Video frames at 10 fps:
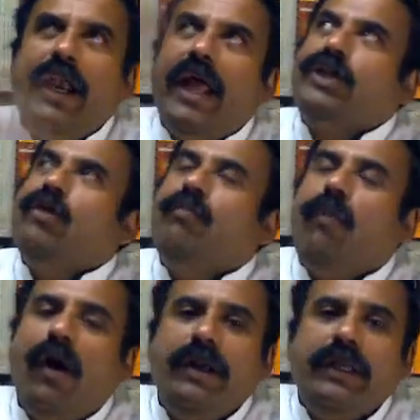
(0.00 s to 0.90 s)
Any
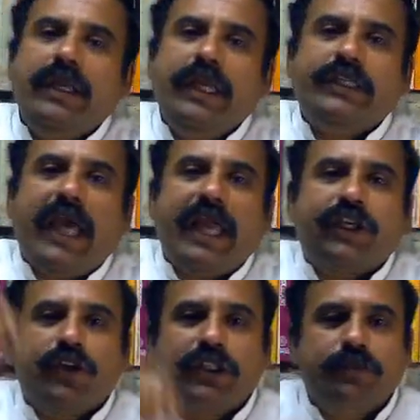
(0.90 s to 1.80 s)
direction point
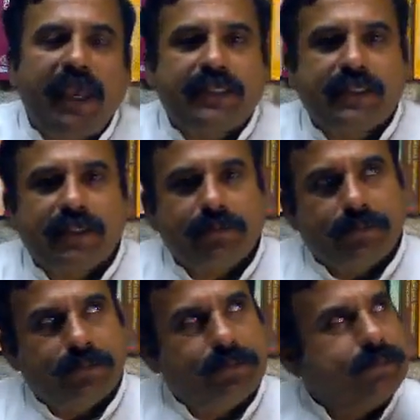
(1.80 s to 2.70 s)
is direction to the
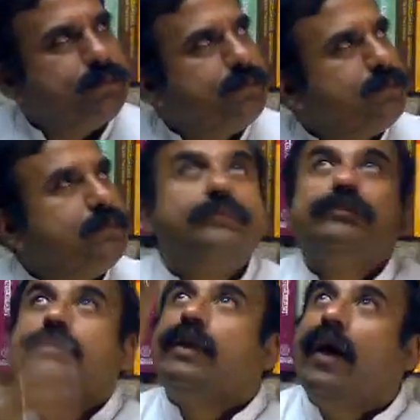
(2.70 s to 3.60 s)
space.
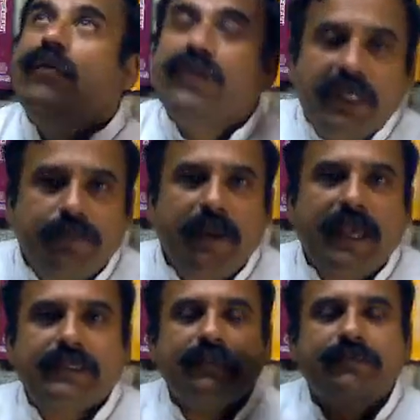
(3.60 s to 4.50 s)
Everything
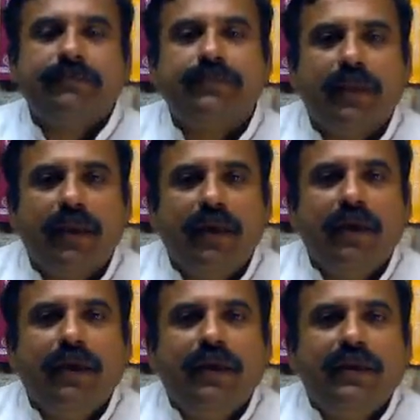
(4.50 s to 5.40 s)
is space.
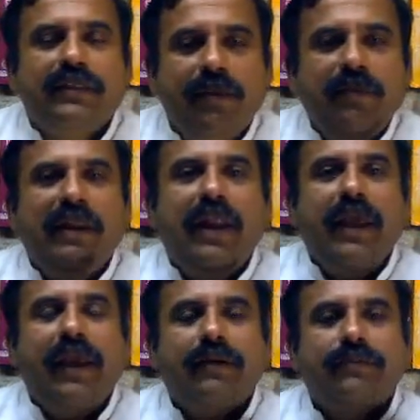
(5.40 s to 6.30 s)

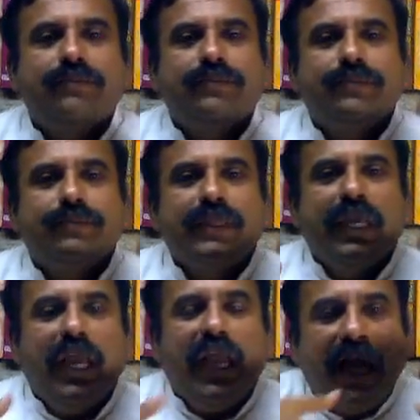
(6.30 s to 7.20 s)
Similarly,
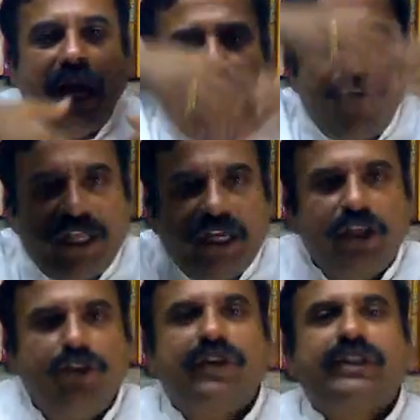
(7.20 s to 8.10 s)

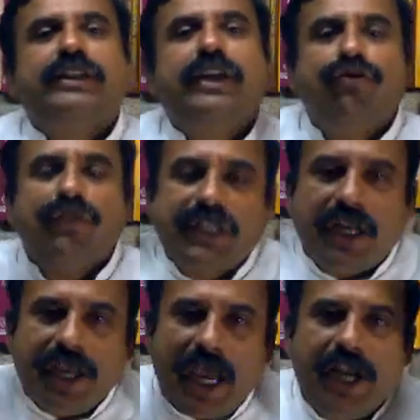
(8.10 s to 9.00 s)
everything in the universe is the
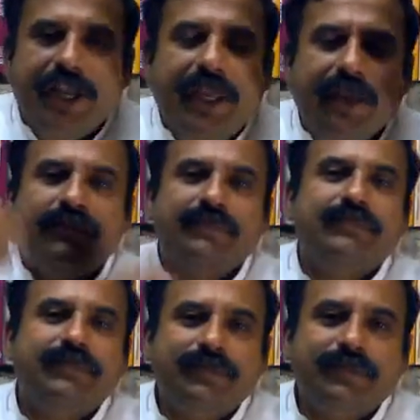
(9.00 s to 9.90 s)
universal
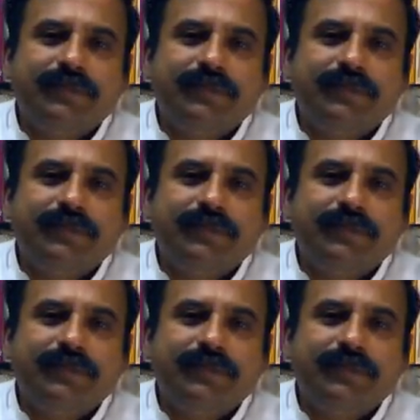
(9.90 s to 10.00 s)
reality.